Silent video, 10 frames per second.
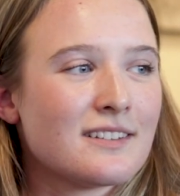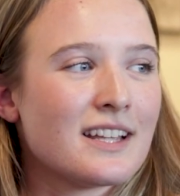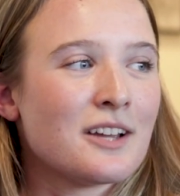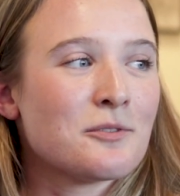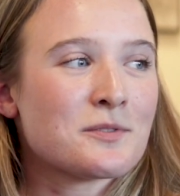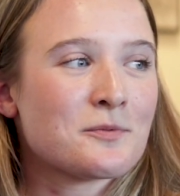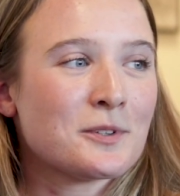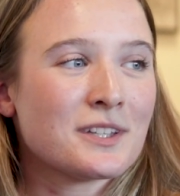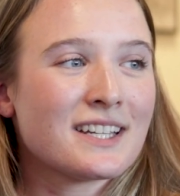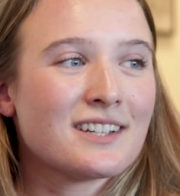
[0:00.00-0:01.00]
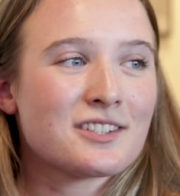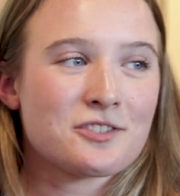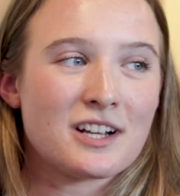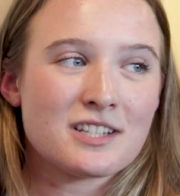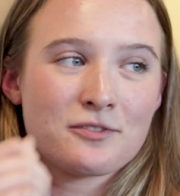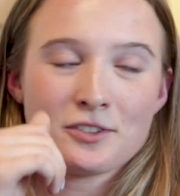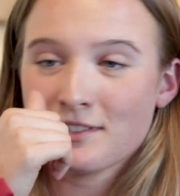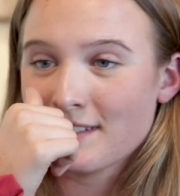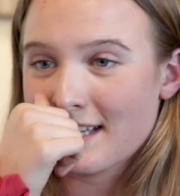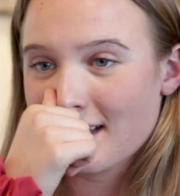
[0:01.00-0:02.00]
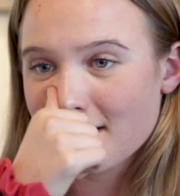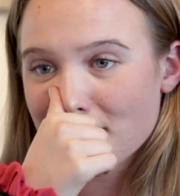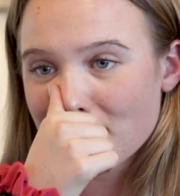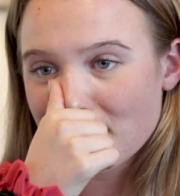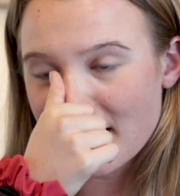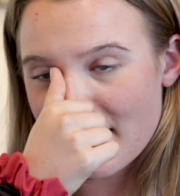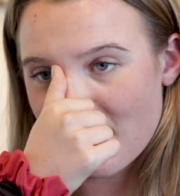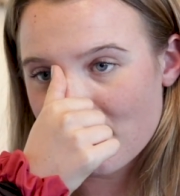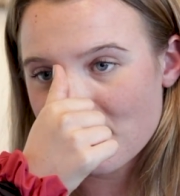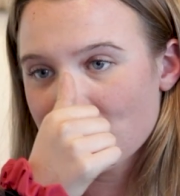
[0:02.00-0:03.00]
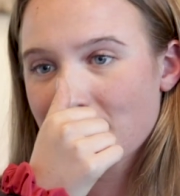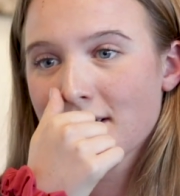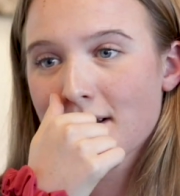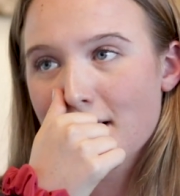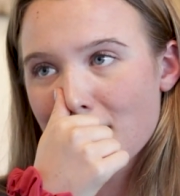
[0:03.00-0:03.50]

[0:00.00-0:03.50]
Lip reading: It was really stressful, like, leading up to it.